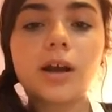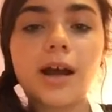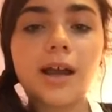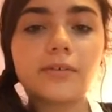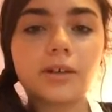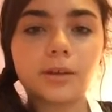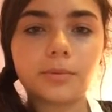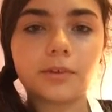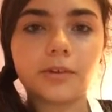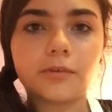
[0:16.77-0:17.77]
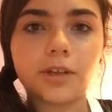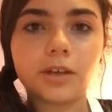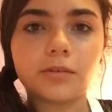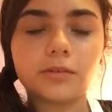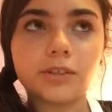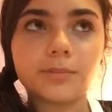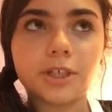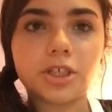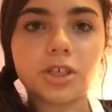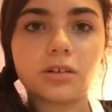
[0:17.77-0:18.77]
I haven't uploaded a video to
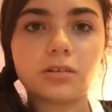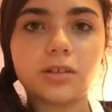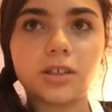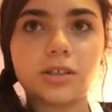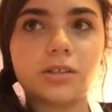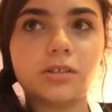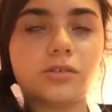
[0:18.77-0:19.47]
my channel in